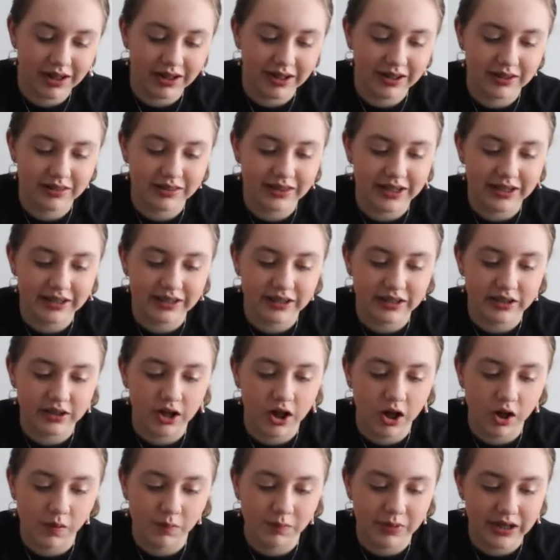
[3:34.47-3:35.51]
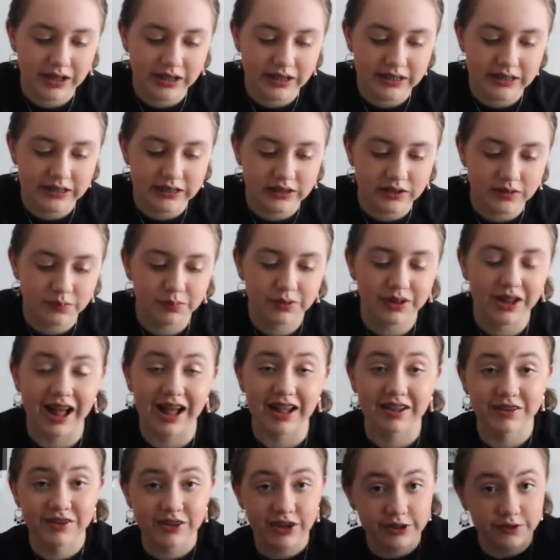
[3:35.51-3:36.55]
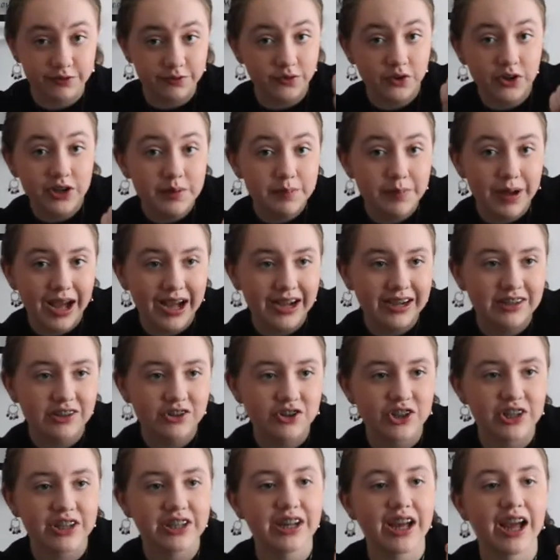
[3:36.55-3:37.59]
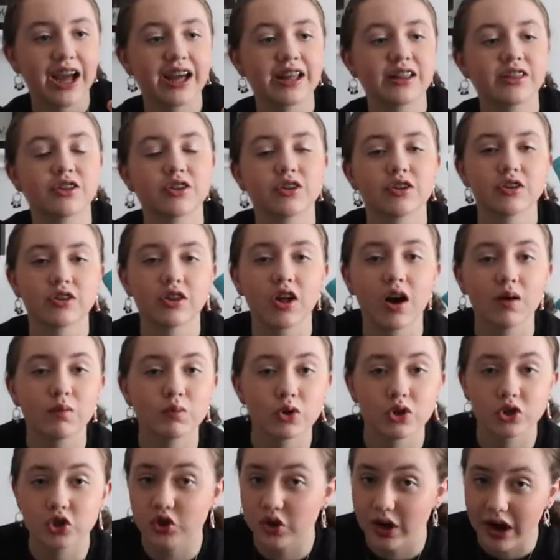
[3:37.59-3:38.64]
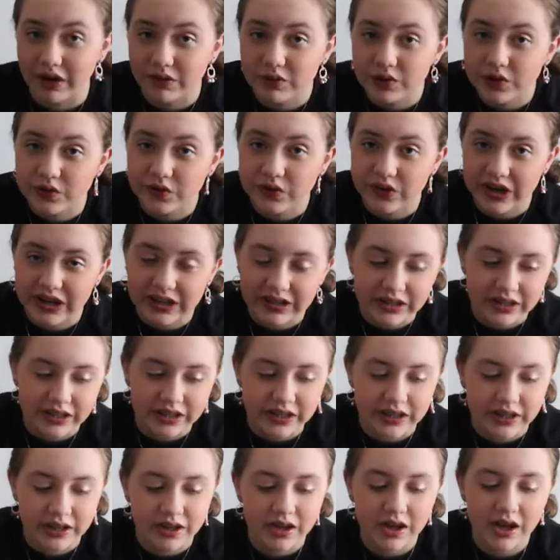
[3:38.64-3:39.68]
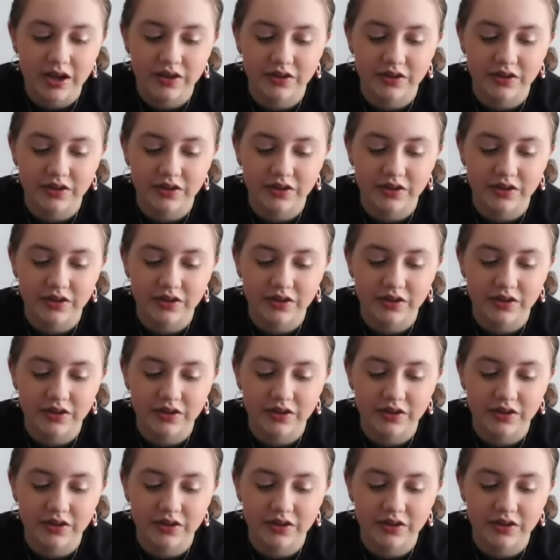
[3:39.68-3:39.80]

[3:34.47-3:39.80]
and they can come in plastic free packaging and they're a lot more travel friendly